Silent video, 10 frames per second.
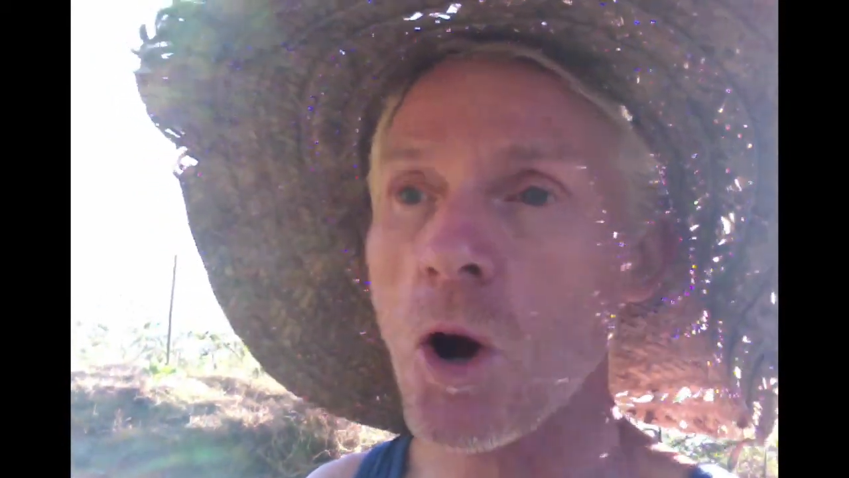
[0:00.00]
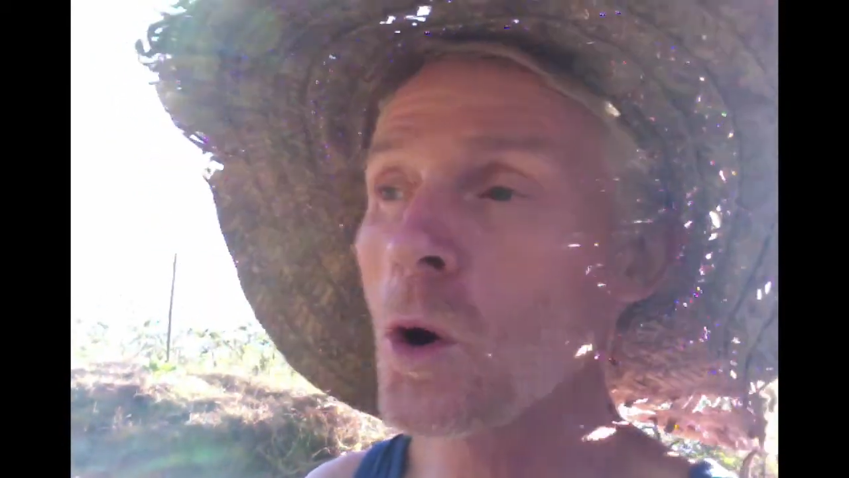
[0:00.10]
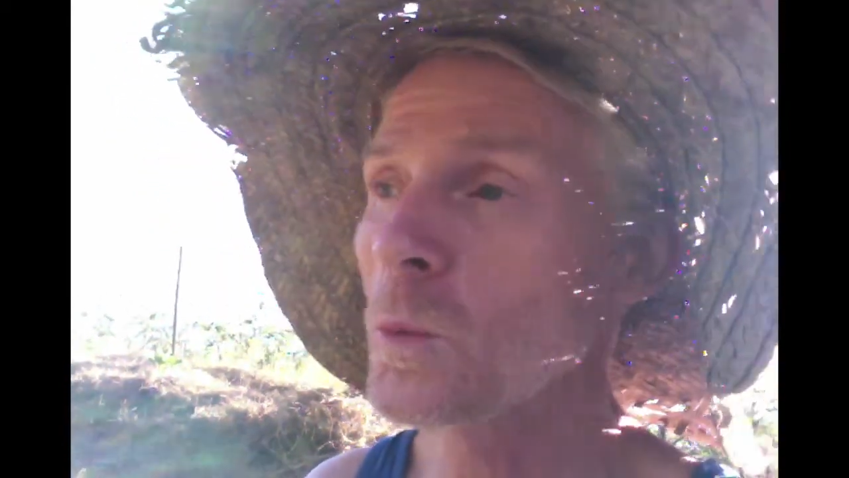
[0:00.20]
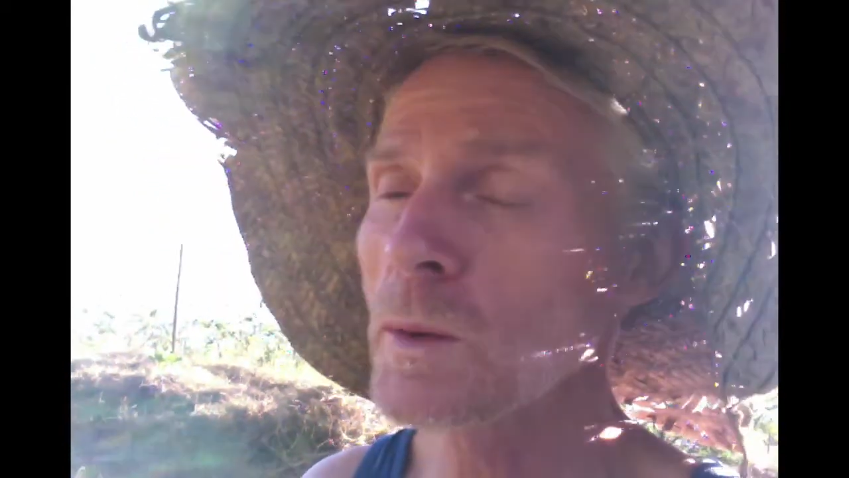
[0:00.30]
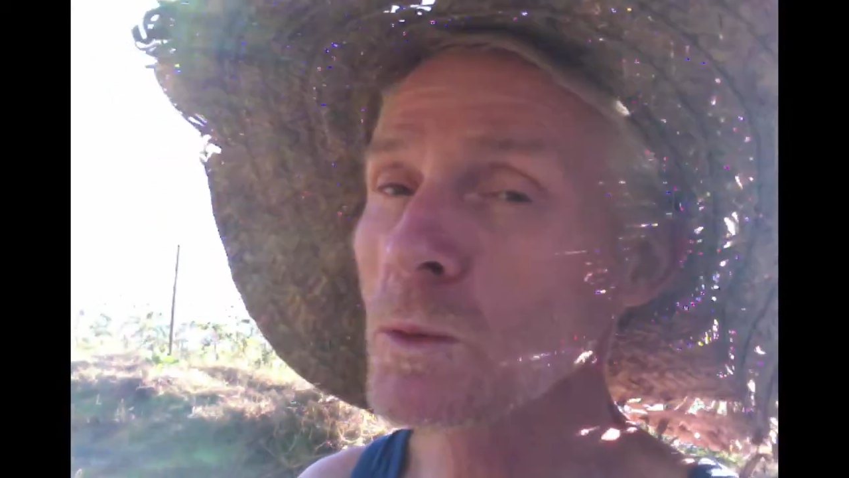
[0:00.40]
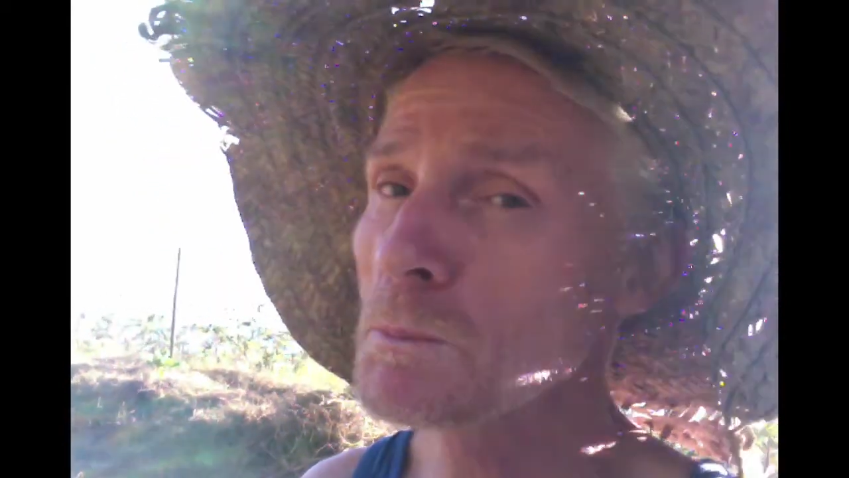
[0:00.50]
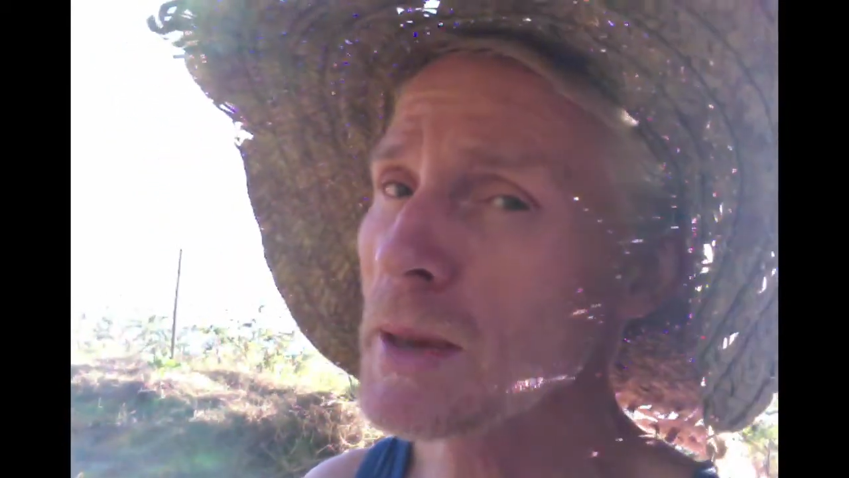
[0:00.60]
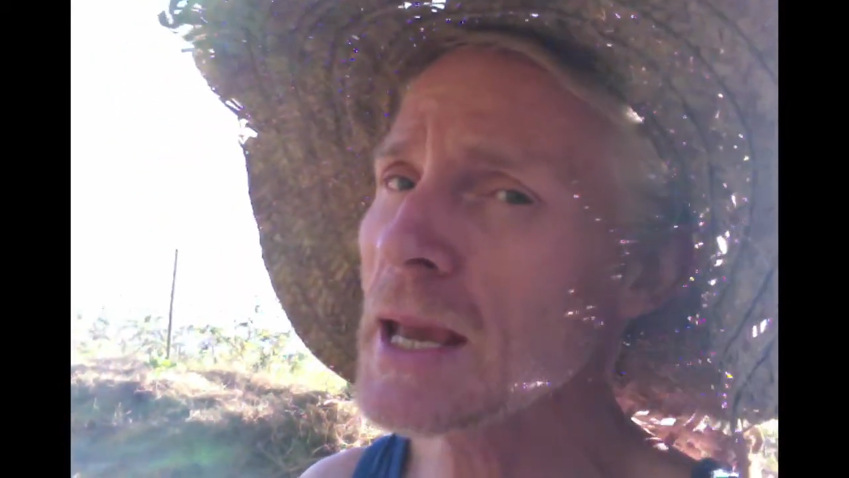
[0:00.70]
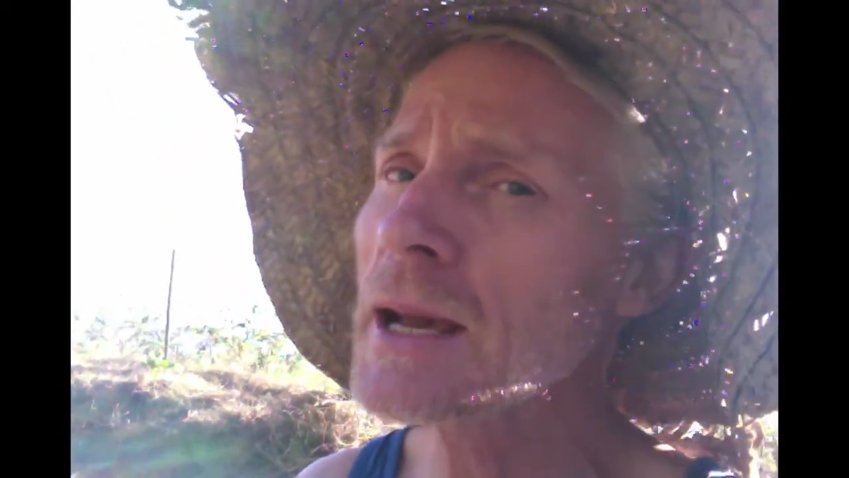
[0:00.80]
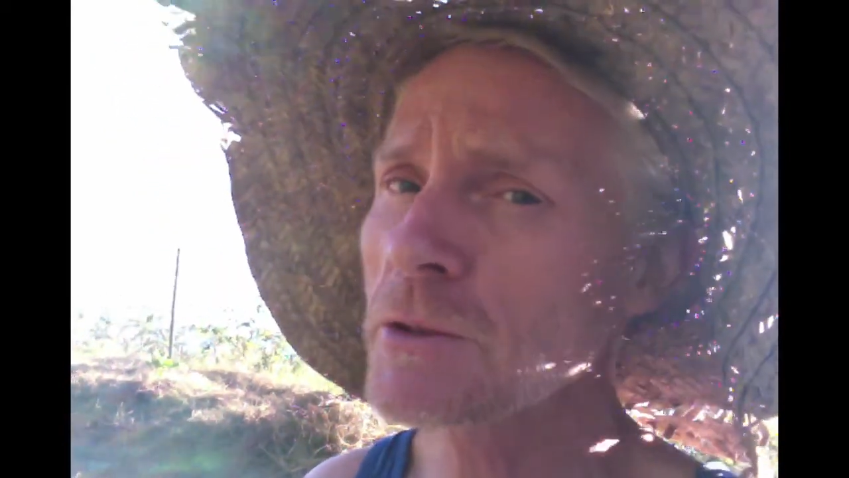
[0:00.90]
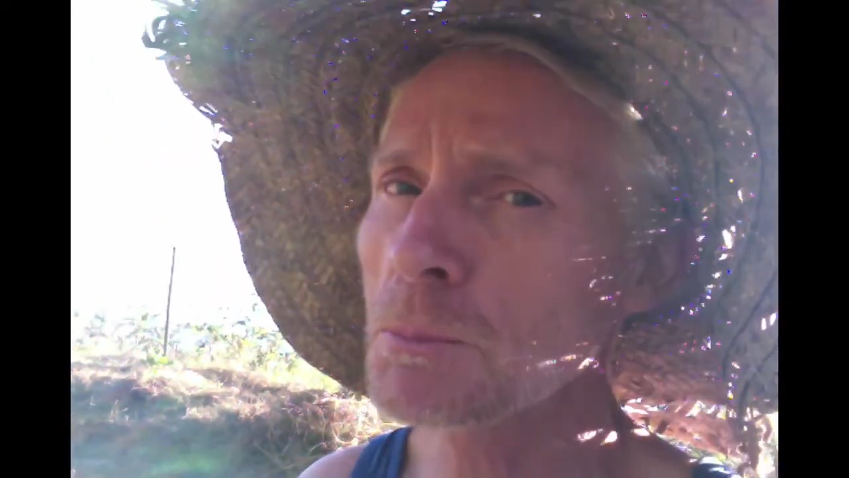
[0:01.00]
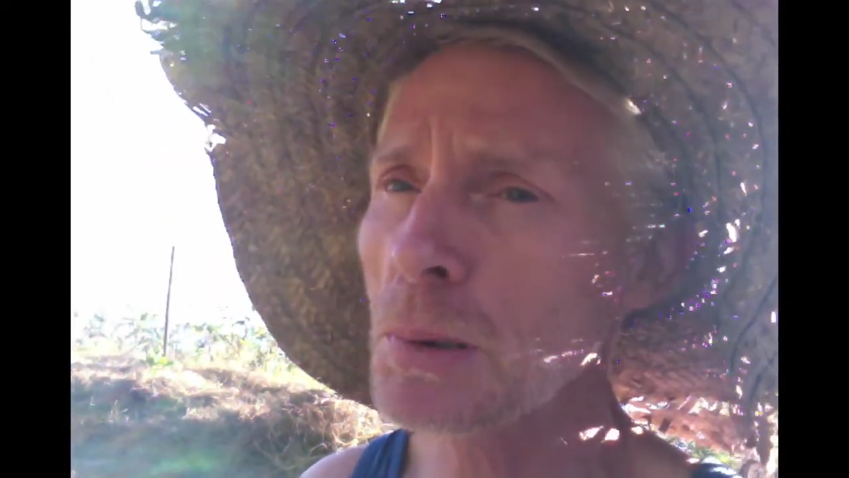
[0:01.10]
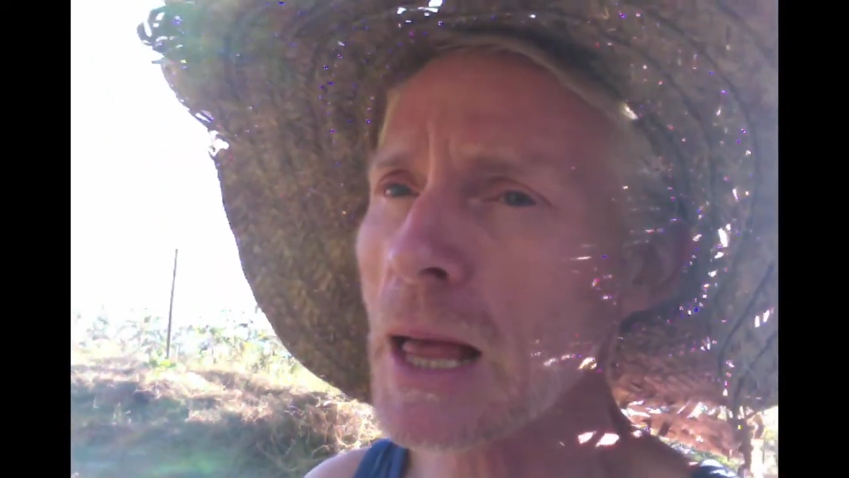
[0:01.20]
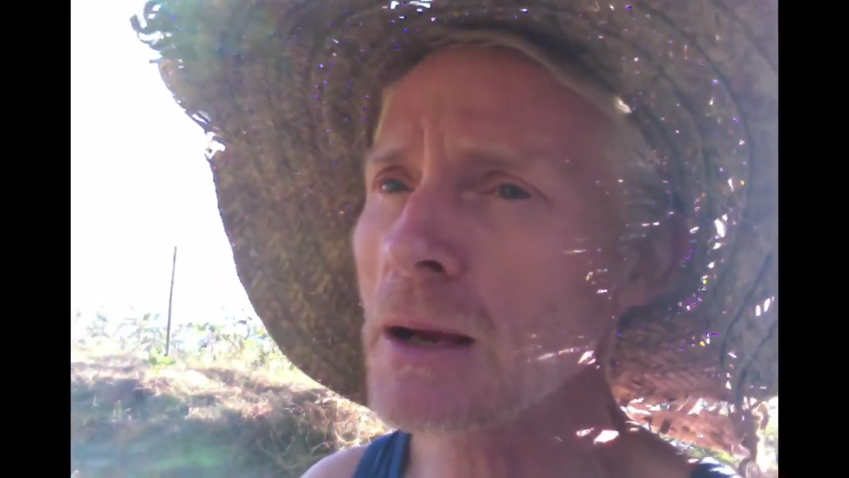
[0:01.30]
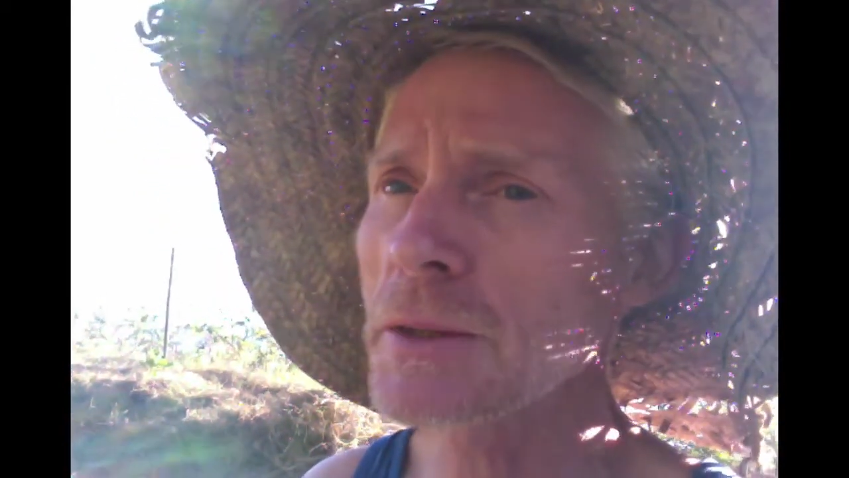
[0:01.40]
or we will may have to
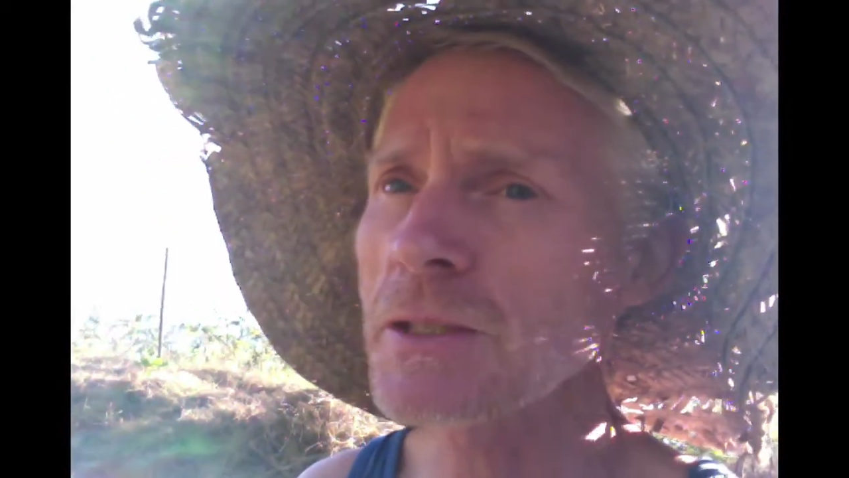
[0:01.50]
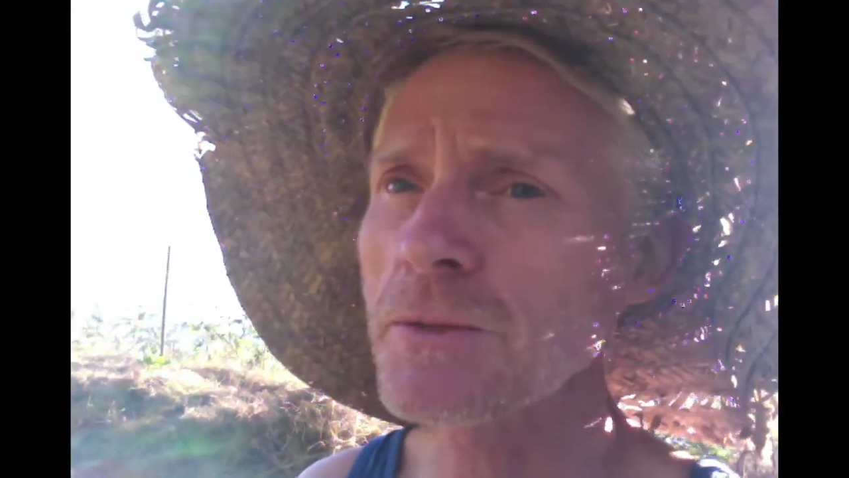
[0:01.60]
plow this